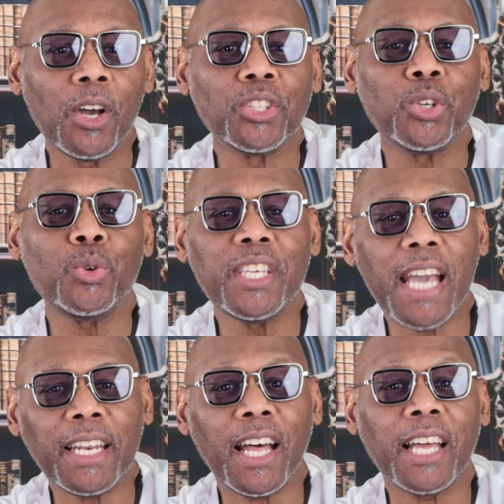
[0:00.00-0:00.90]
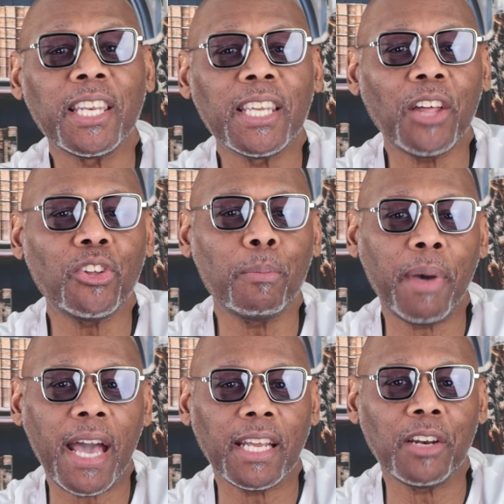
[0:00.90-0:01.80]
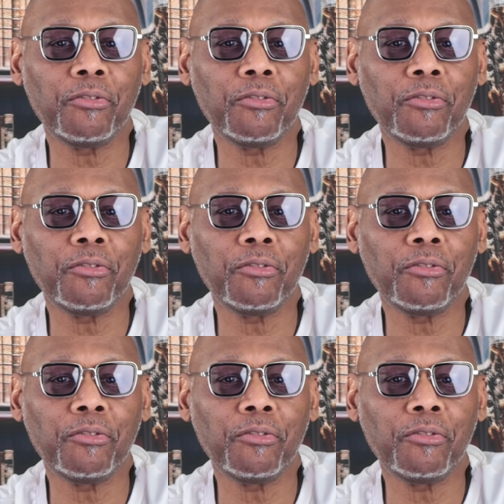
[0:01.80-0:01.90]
to yet another bet in